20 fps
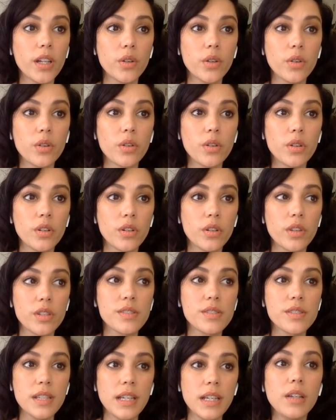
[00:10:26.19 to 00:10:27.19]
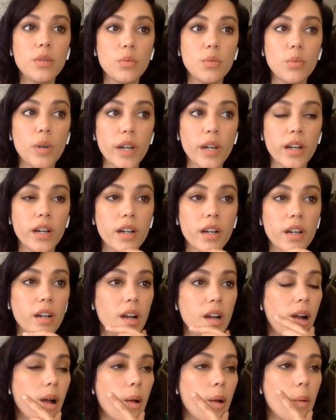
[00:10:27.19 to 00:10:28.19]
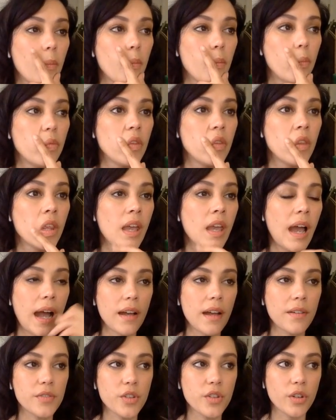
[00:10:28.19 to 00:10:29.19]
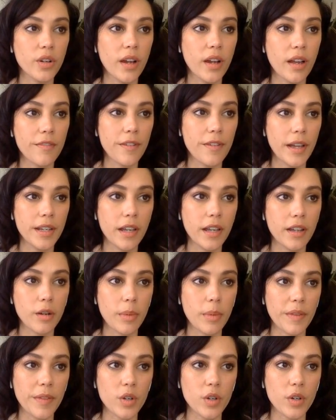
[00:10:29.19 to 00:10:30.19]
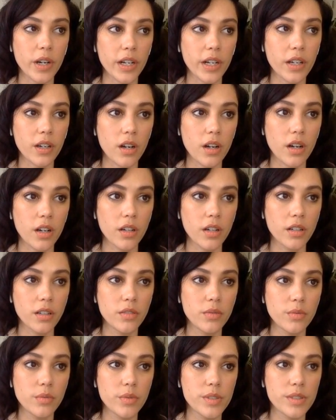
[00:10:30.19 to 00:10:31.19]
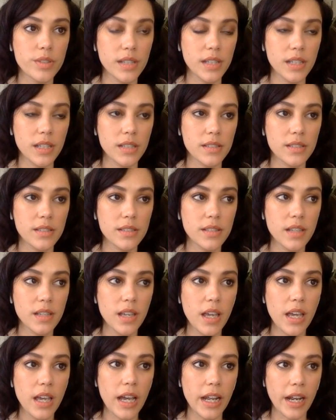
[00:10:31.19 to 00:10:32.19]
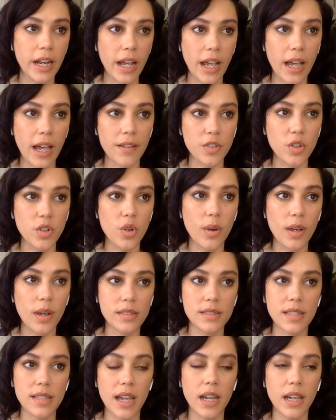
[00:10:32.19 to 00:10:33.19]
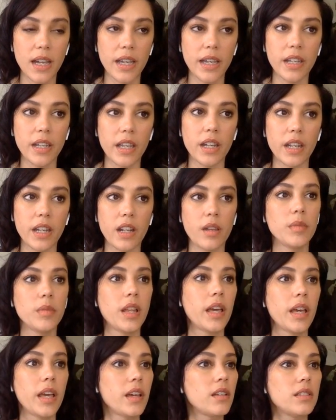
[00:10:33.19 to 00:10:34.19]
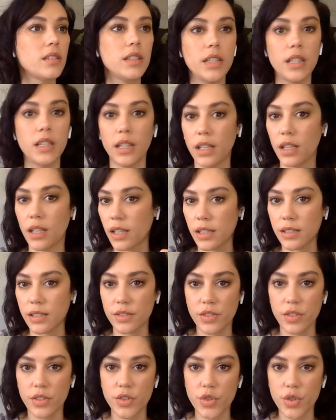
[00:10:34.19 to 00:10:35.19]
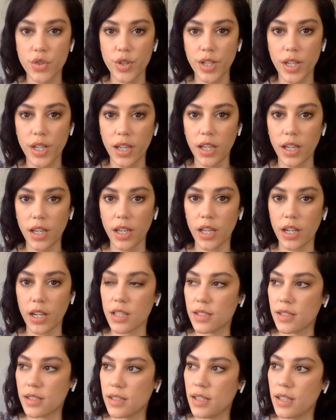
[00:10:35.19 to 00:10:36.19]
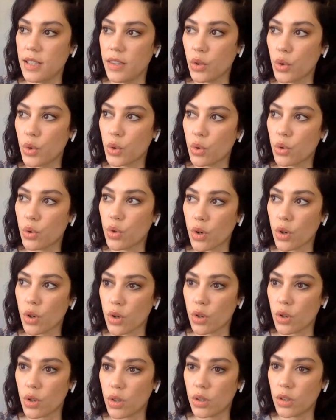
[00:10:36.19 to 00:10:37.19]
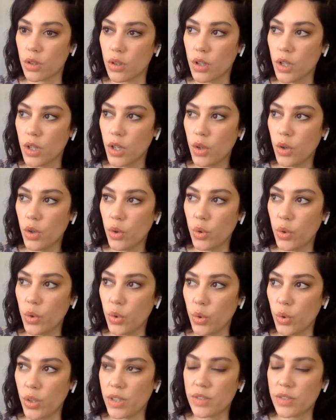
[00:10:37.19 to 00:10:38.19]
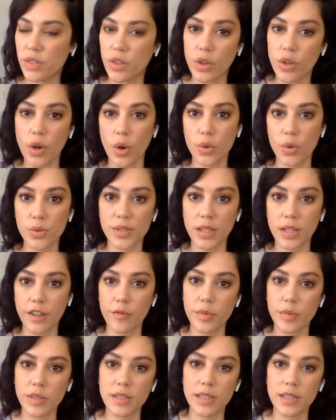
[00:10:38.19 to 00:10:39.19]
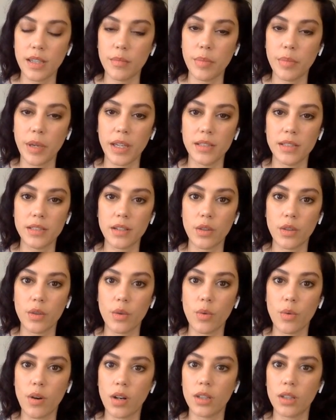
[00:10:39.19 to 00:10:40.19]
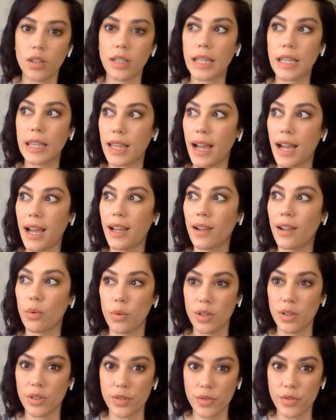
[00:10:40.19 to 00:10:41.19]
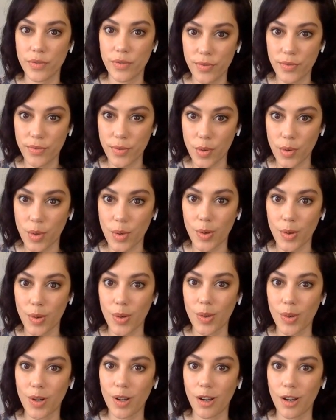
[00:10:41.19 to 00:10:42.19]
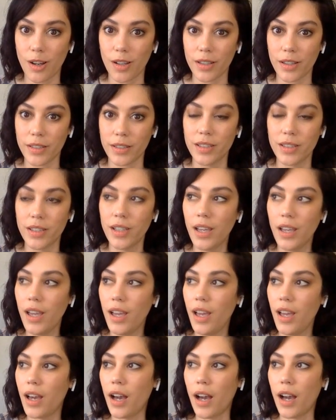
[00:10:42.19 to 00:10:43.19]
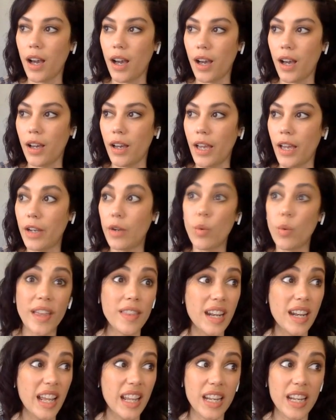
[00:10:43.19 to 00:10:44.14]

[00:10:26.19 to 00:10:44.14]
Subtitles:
one, the scene where after I find out about the credit card receipts and I have to go outside and I'm like leaning against the tree and I see the little girl who is the ghost that I've been seeing painted on the wall, like that was full on in a way that I